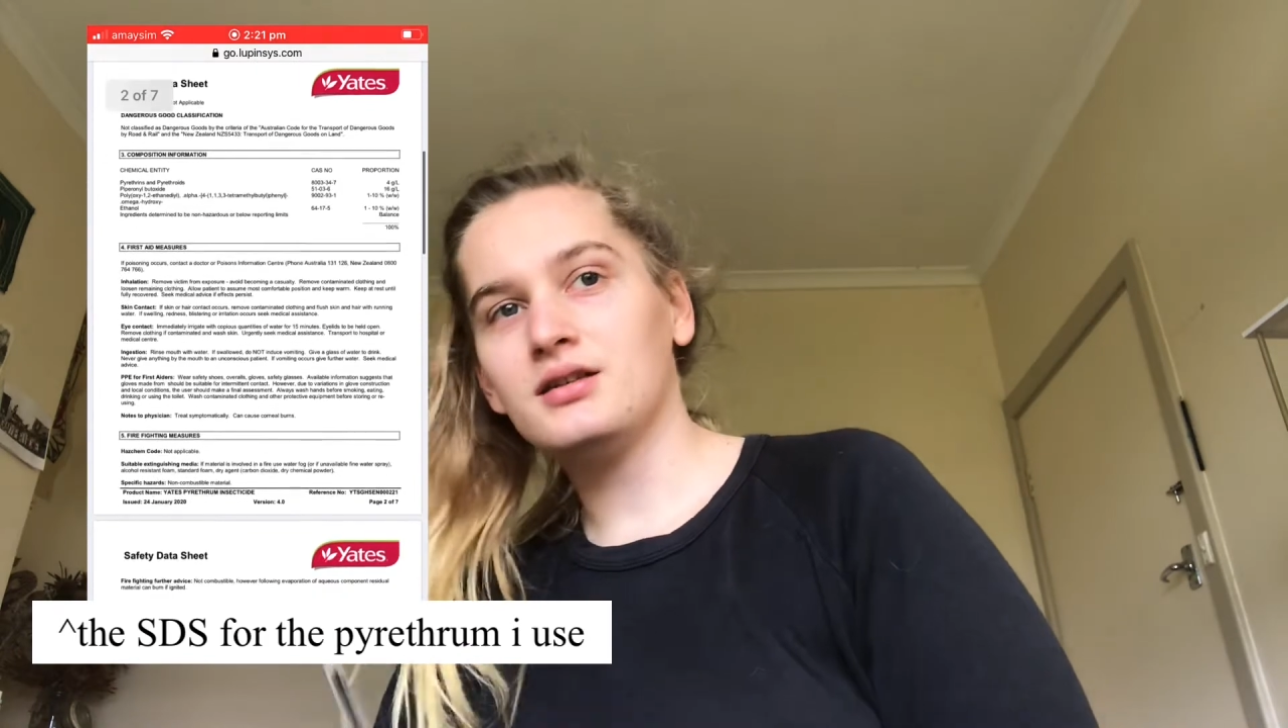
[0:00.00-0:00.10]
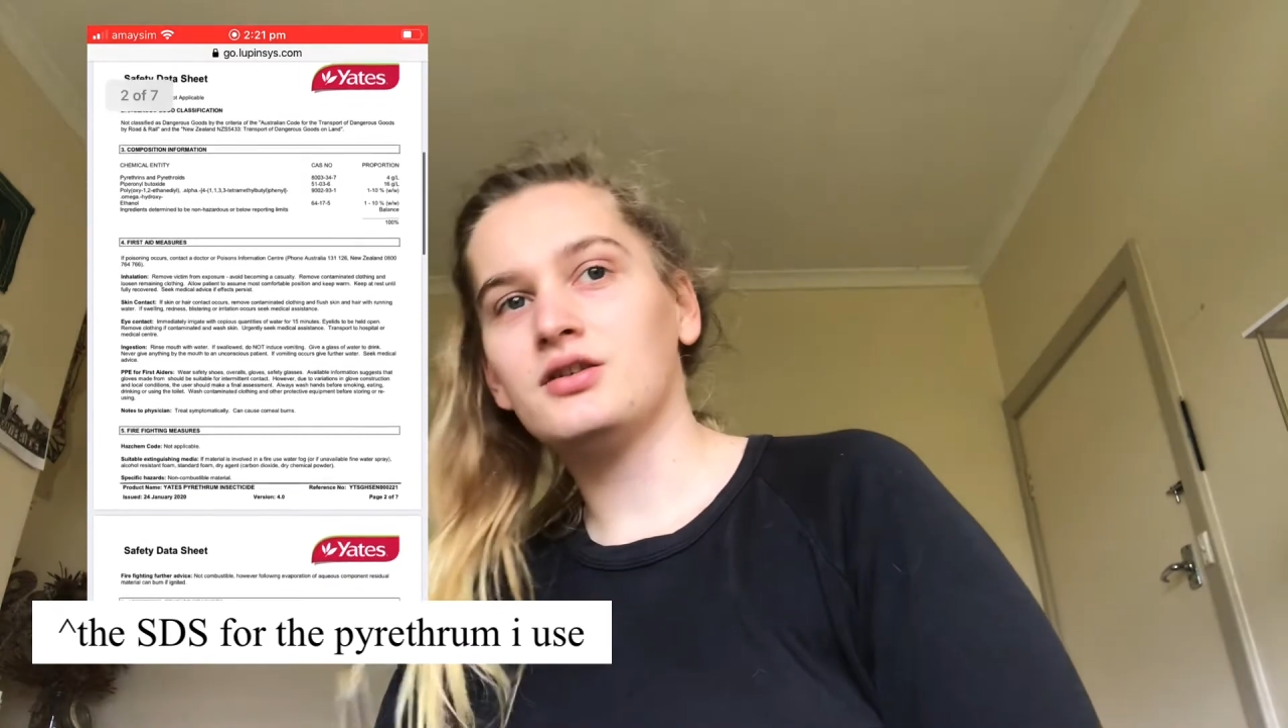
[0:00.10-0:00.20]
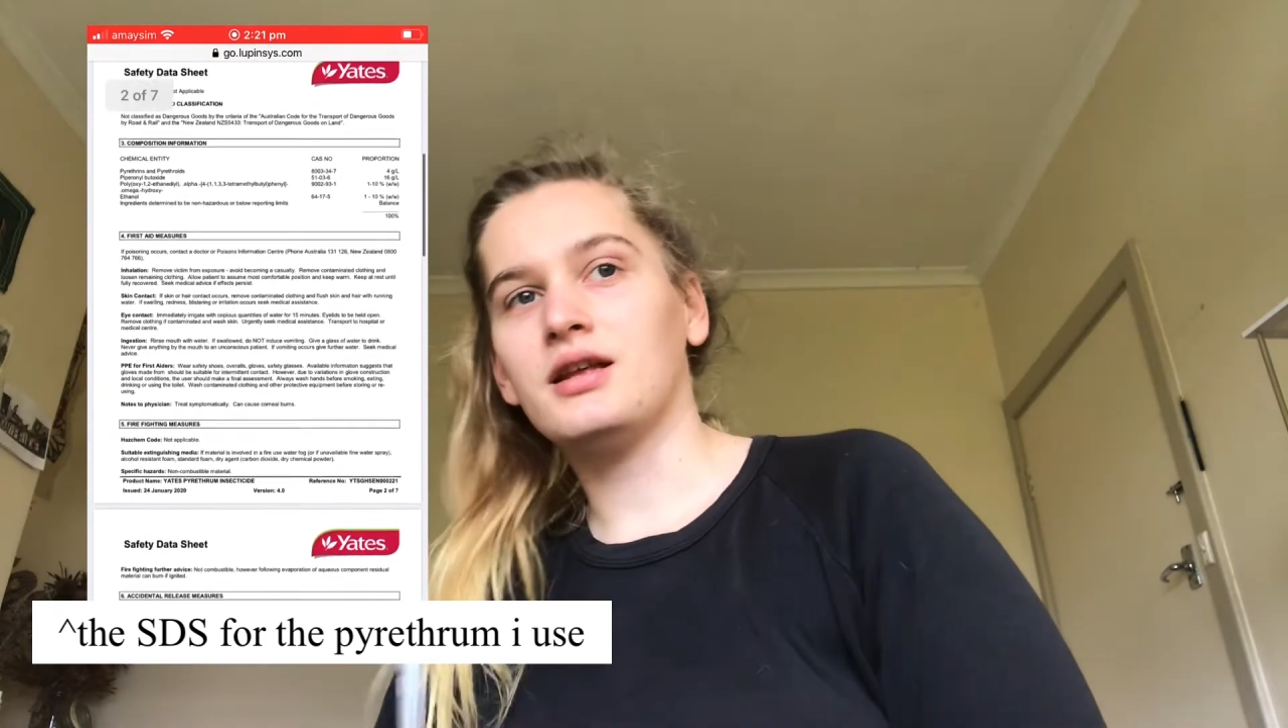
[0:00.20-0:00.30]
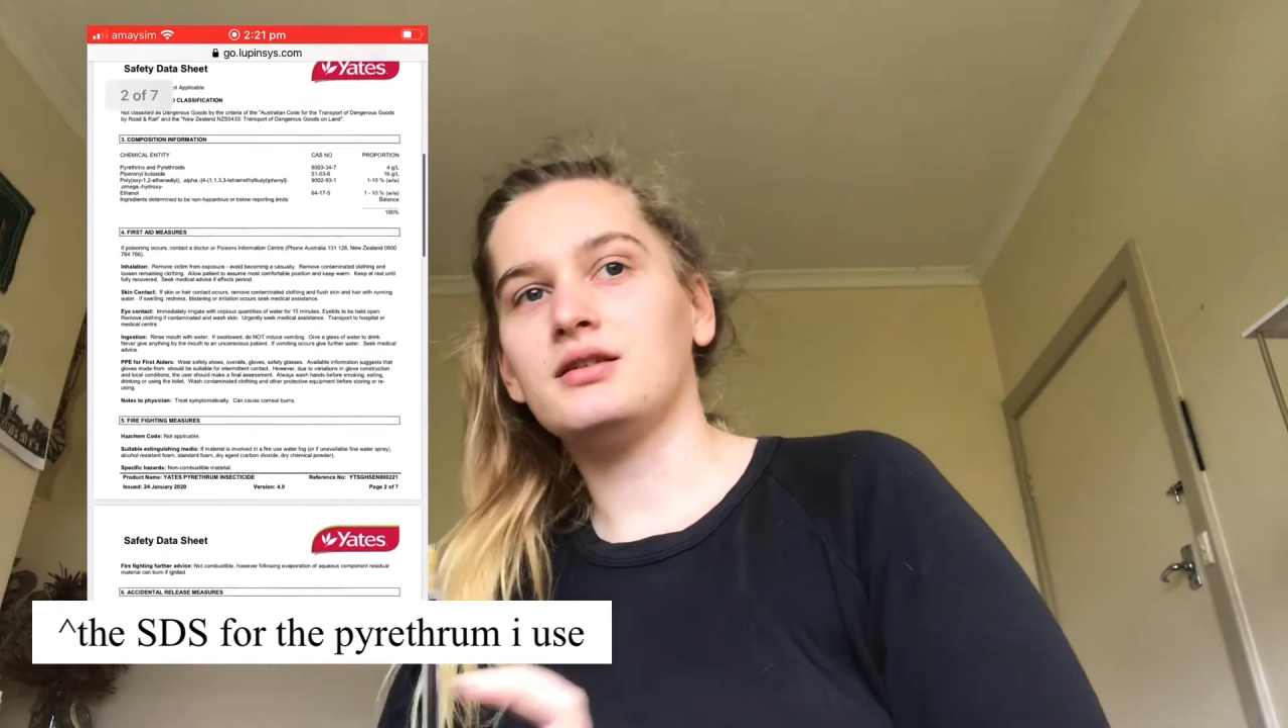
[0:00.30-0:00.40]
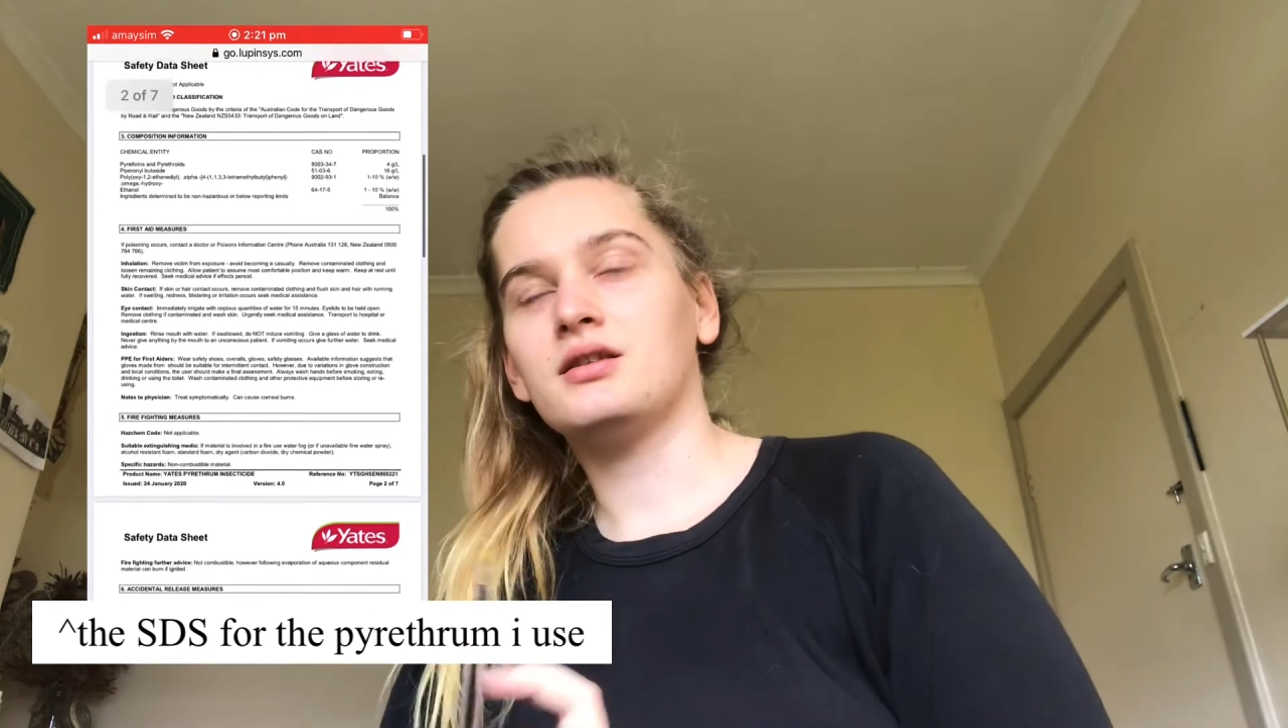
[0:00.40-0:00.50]

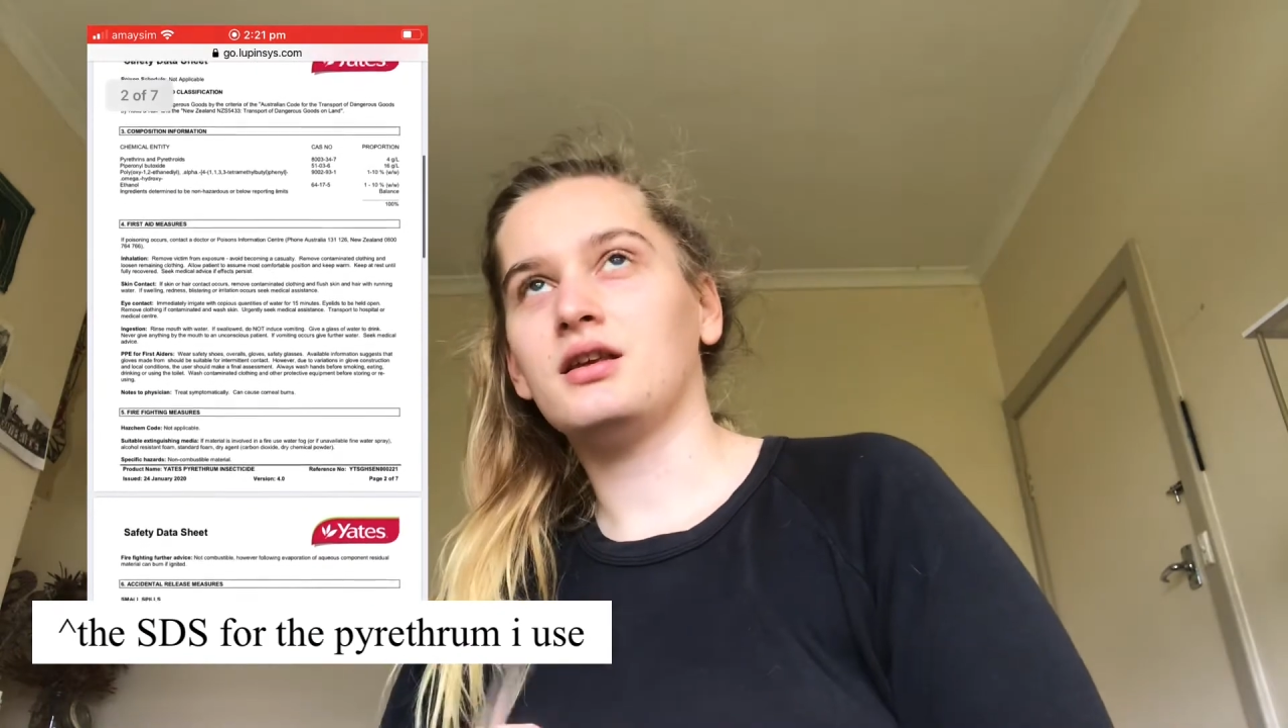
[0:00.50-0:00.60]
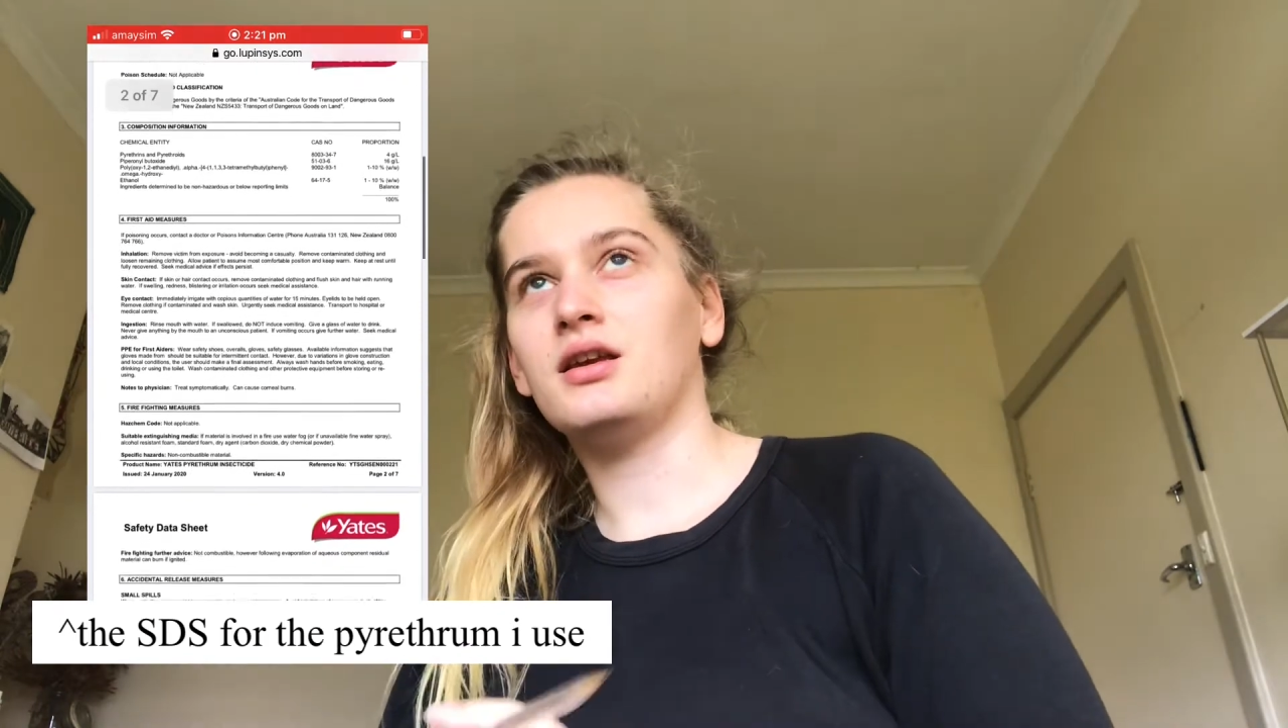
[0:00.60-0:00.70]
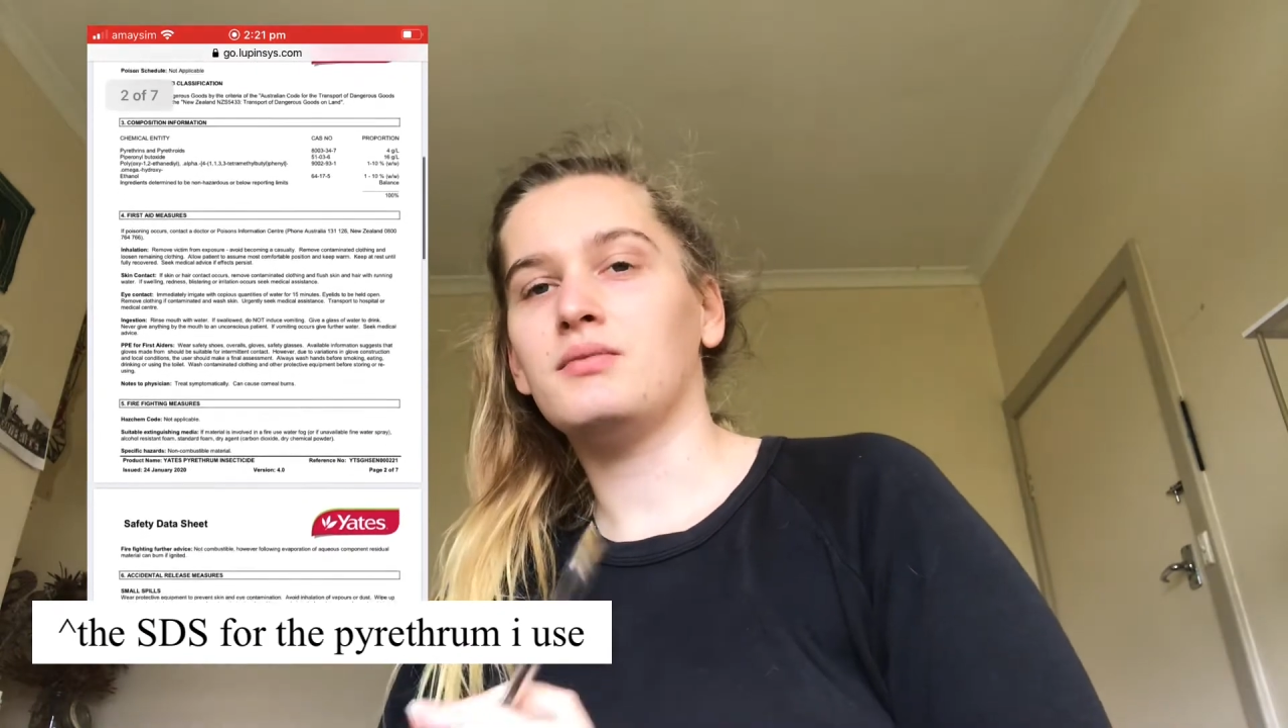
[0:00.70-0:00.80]
so that's the